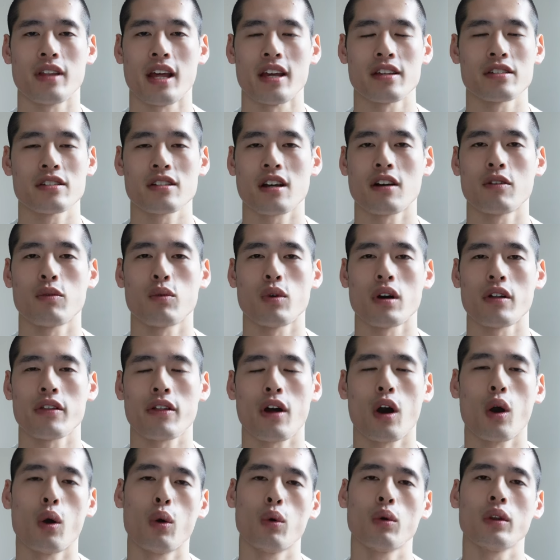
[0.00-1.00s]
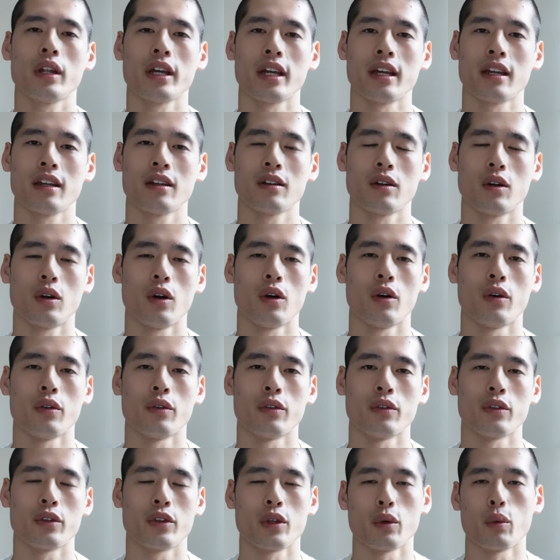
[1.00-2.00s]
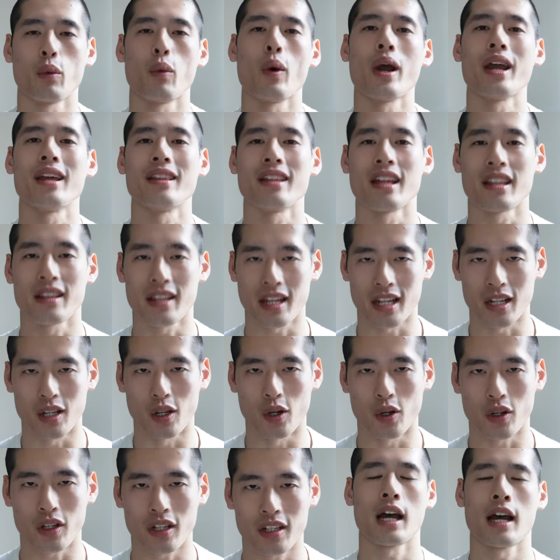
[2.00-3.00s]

their self-worth wholly on the way that they look.